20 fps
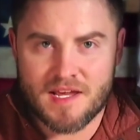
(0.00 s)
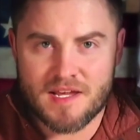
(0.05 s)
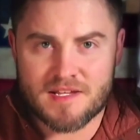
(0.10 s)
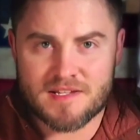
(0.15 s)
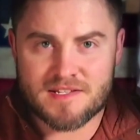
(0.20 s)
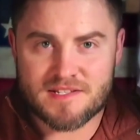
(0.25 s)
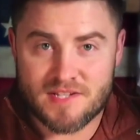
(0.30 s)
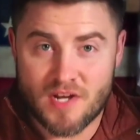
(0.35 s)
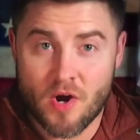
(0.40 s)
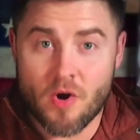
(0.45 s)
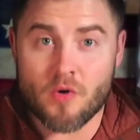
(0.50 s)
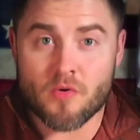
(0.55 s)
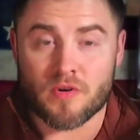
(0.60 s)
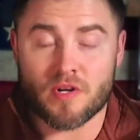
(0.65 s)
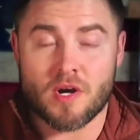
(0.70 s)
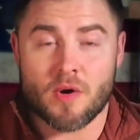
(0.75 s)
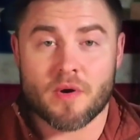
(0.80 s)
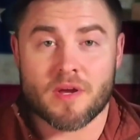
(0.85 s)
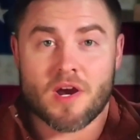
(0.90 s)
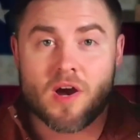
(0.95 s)
stone
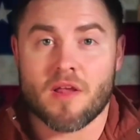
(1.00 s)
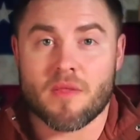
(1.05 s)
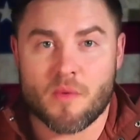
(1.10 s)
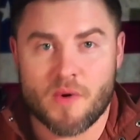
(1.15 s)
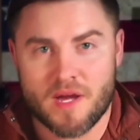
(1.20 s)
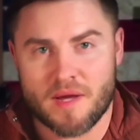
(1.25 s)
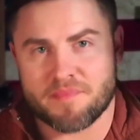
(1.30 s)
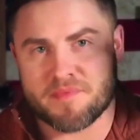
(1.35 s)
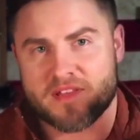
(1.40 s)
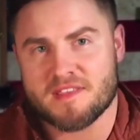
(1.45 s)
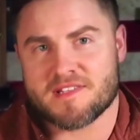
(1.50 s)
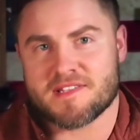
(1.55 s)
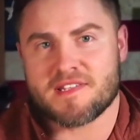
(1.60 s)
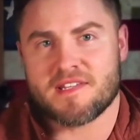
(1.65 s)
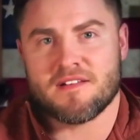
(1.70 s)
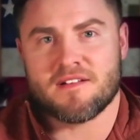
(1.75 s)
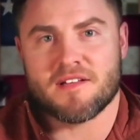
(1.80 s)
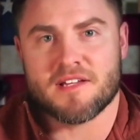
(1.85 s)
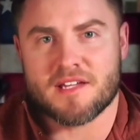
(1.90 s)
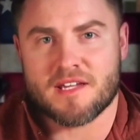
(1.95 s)
going all the way up to the
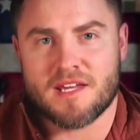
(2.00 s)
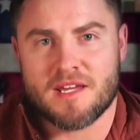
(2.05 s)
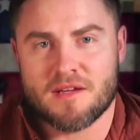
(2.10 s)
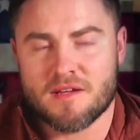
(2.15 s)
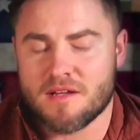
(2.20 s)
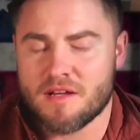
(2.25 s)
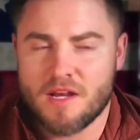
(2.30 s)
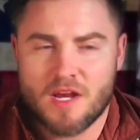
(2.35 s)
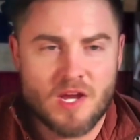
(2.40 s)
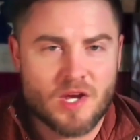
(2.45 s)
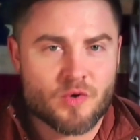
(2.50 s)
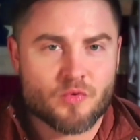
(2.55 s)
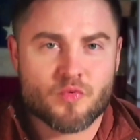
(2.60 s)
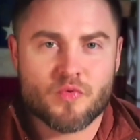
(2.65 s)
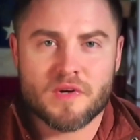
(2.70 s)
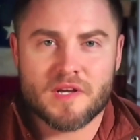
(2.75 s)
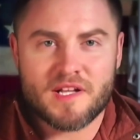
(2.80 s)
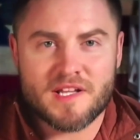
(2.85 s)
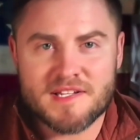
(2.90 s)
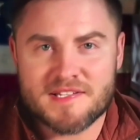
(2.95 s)
ceiling. It
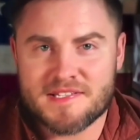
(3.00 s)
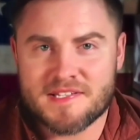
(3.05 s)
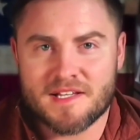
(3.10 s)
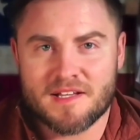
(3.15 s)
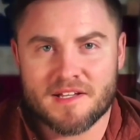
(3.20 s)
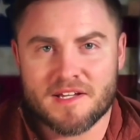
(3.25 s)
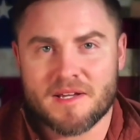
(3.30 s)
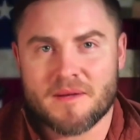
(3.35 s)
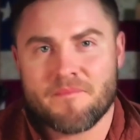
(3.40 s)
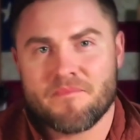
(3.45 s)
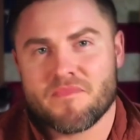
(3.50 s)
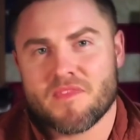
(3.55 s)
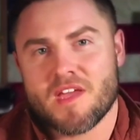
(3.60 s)
really silly.